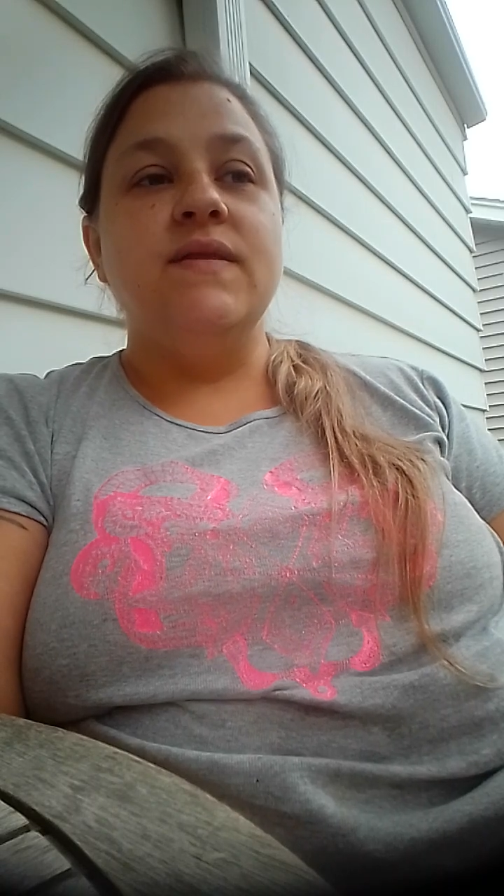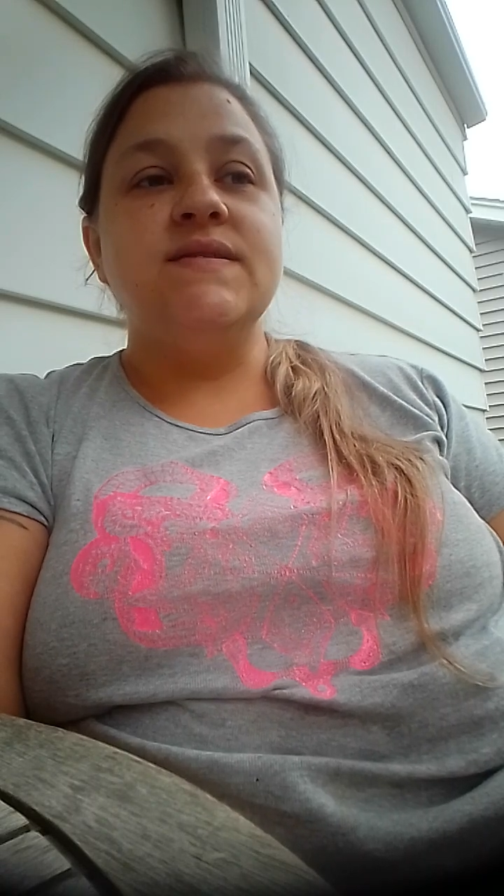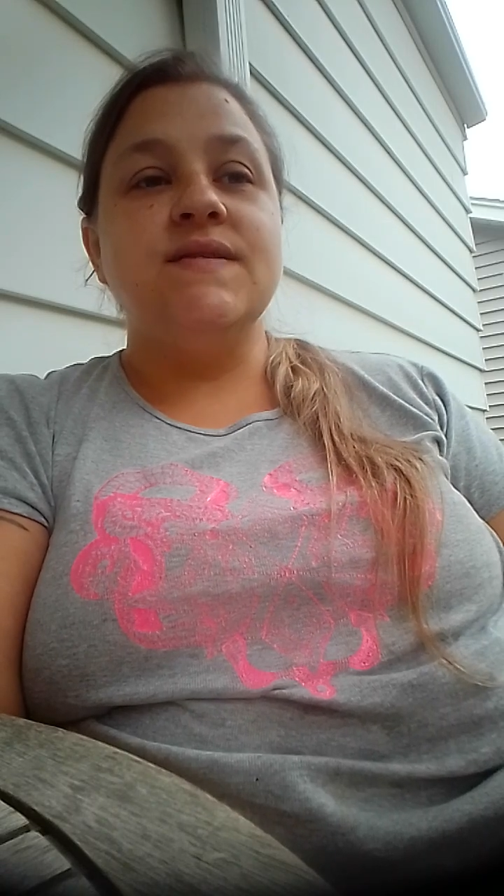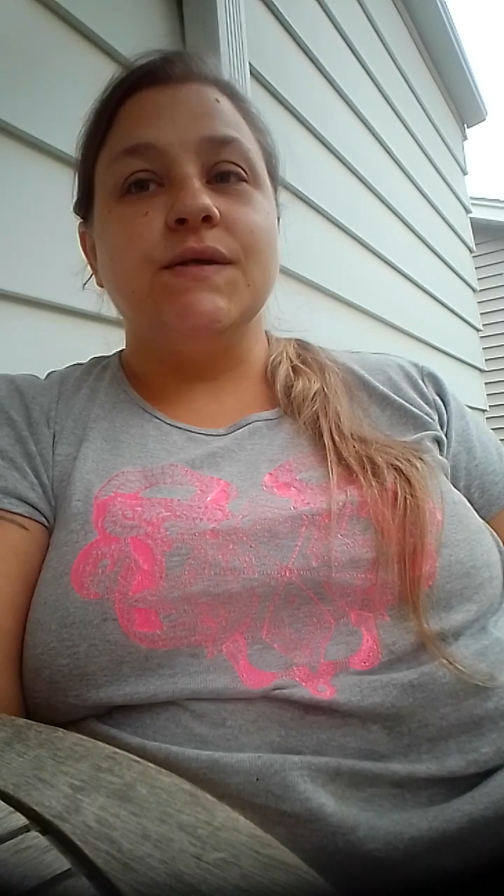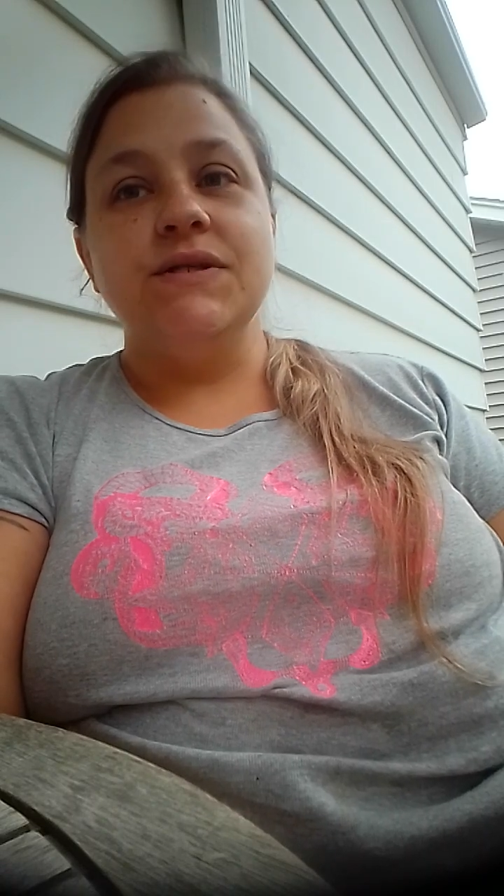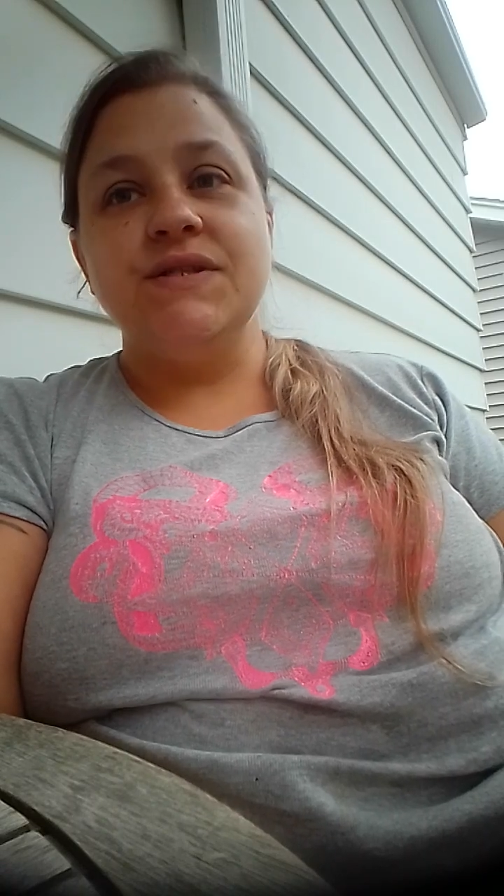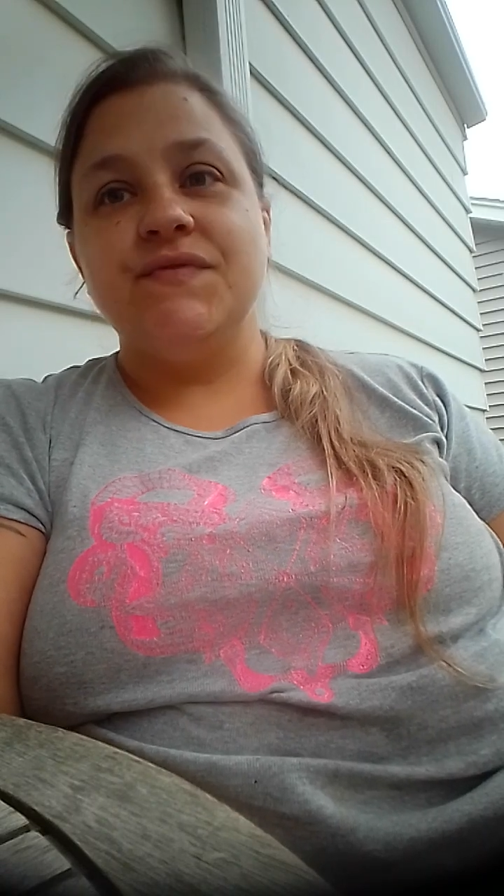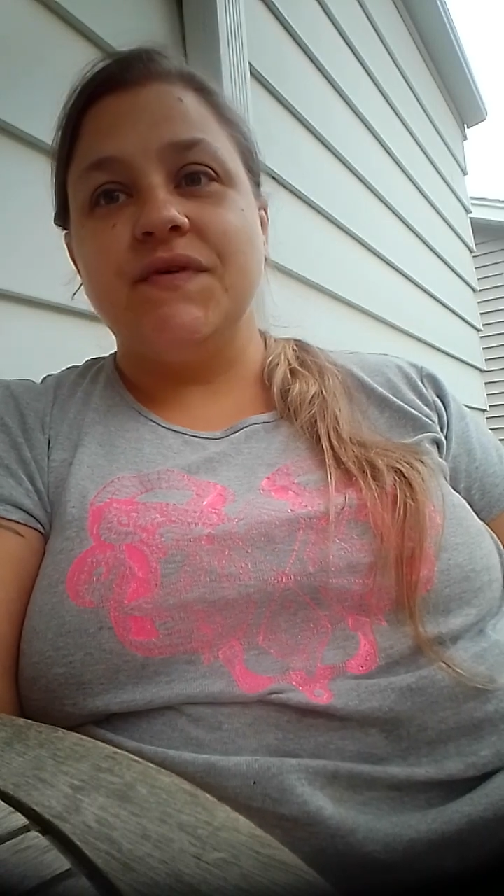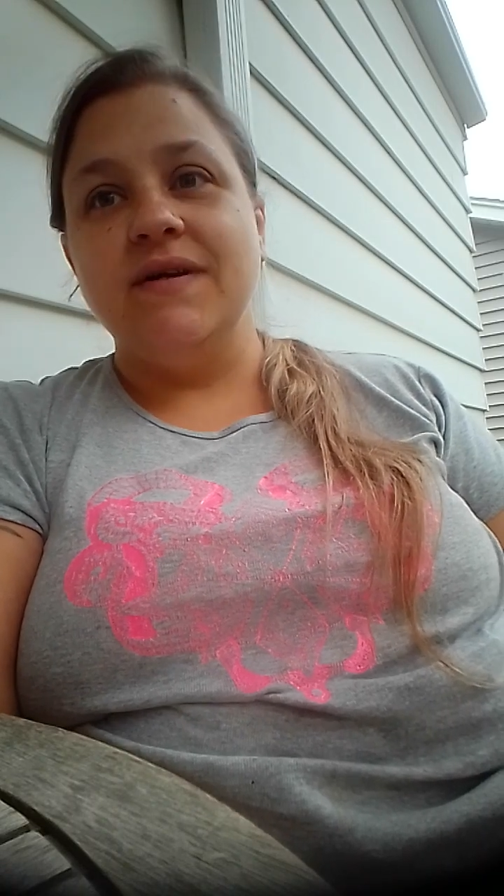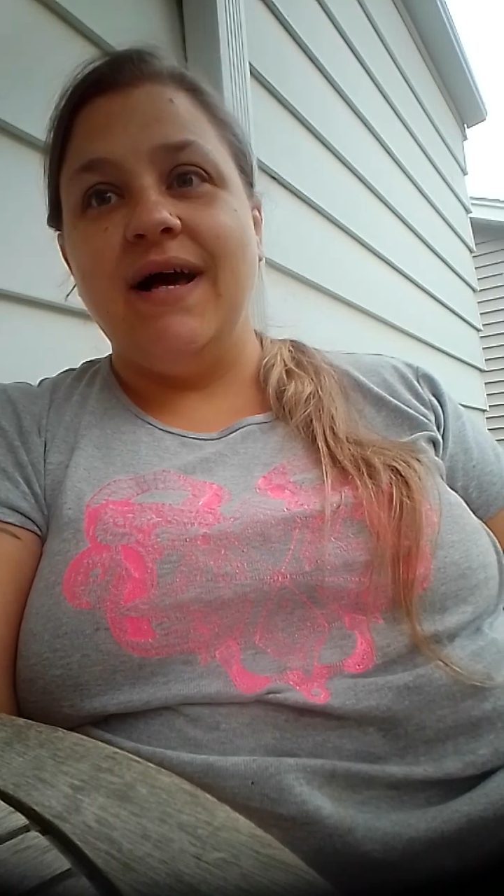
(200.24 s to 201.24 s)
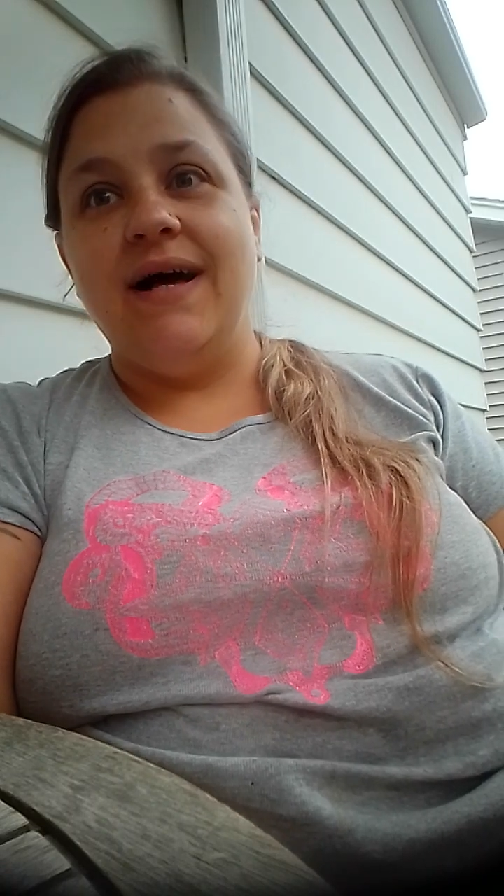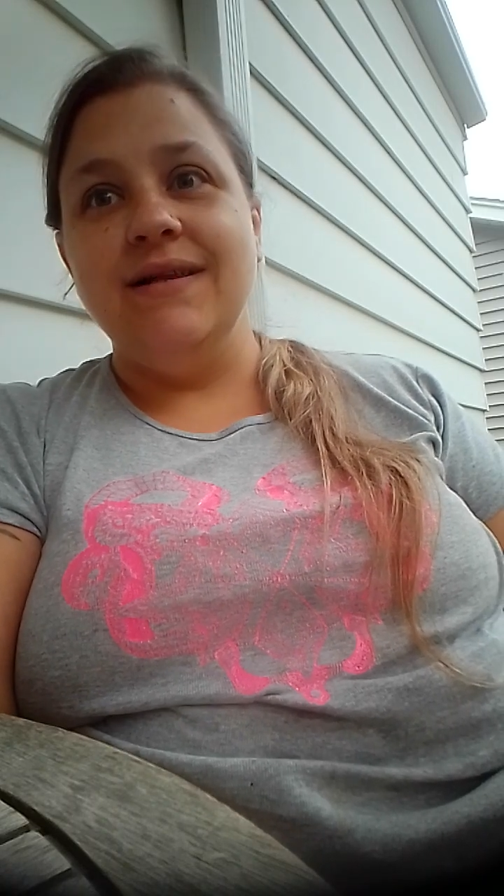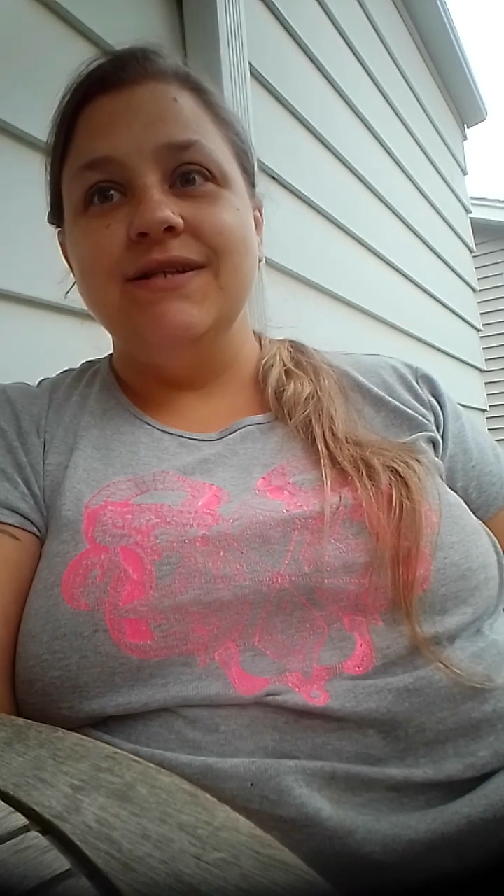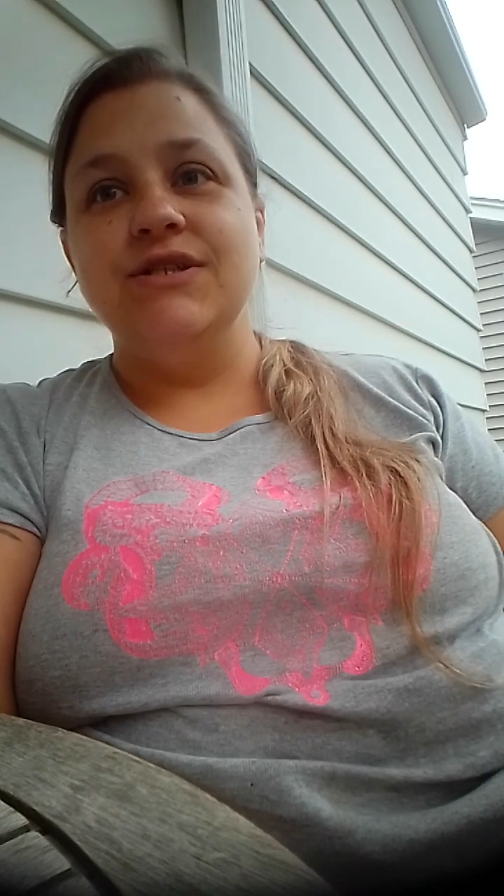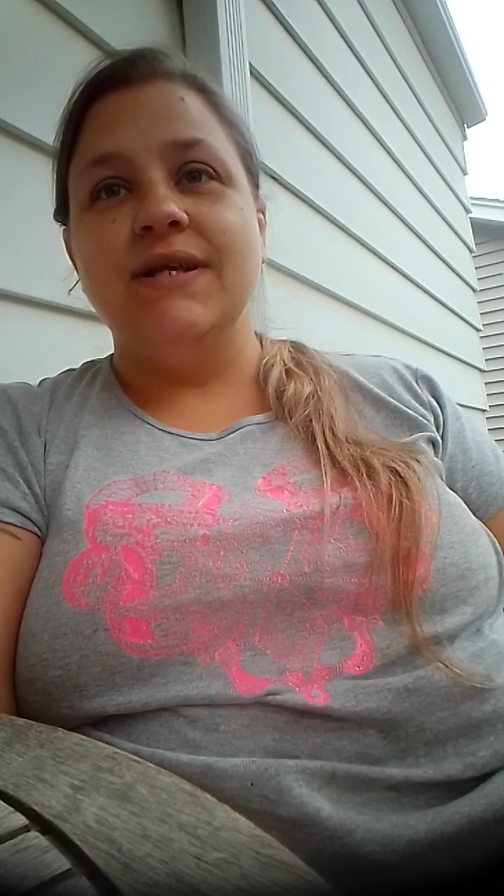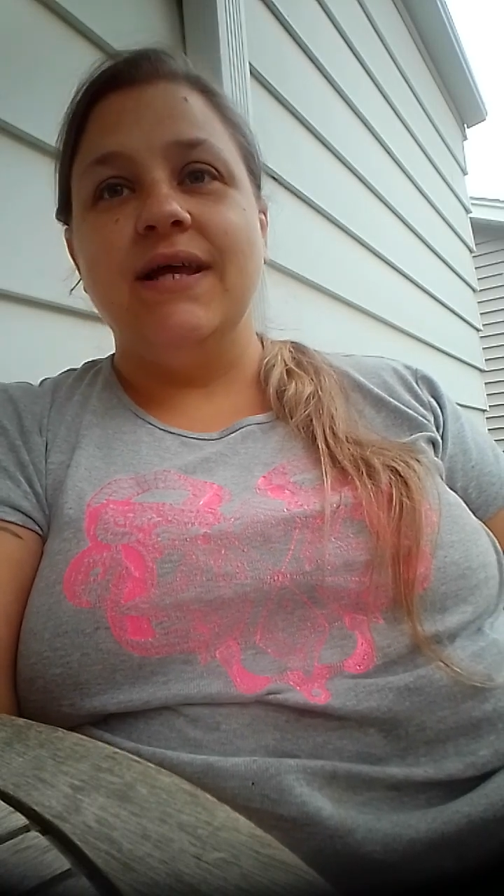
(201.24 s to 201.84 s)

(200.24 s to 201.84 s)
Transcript: this thirst for knowledge,